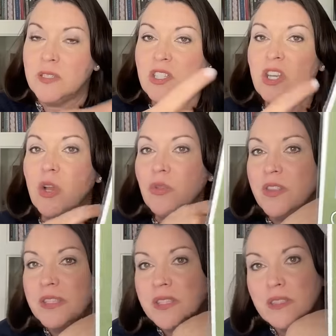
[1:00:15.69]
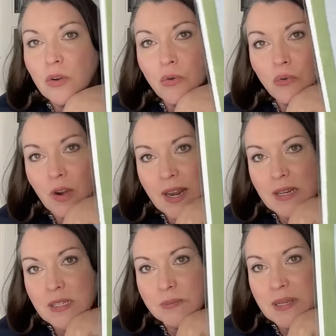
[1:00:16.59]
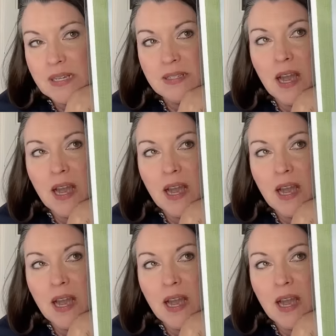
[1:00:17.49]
So this is a great piece.